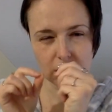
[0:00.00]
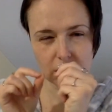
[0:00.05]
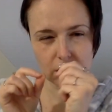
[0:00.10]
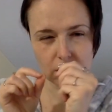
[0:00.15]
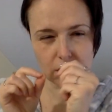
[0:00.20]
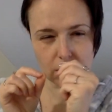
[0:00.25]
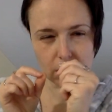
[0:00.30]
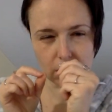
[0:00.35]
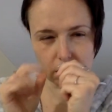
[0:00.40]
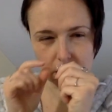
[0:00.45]

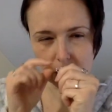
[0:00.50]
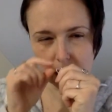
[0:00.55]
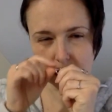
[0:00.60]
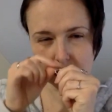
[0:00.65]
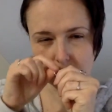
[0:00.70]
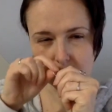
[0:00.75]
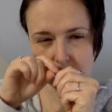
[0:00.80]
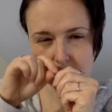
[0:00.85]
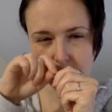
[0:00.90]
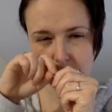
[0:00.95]
stronger than I
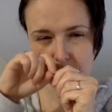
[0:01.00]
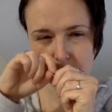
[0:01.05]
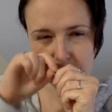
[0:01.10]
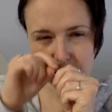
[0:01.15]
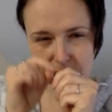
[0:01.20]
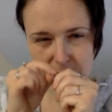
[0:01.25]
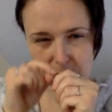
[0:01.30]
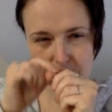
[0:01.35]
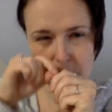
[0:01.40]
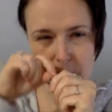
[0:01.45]
normally would
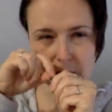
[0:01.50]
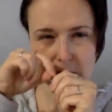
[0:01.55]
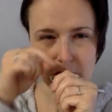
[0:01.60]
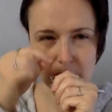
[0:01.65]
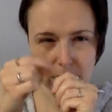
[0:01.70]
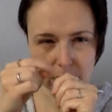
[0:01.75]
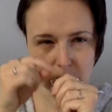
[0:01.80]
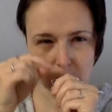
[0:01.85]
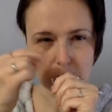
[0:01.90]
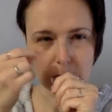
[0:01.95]
before
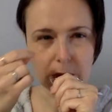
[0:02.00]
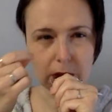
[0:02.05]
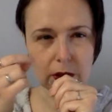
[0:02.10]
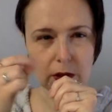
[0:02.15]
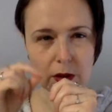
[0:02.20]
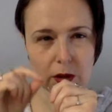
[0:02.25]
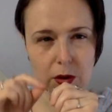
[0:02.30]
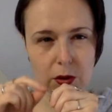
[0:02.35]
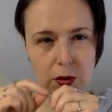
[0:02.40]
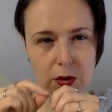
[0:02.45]
I open
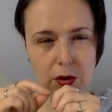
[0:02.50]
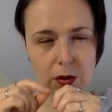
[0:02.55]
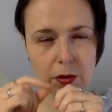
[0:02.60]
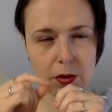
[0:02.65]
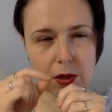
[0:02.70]
and close it,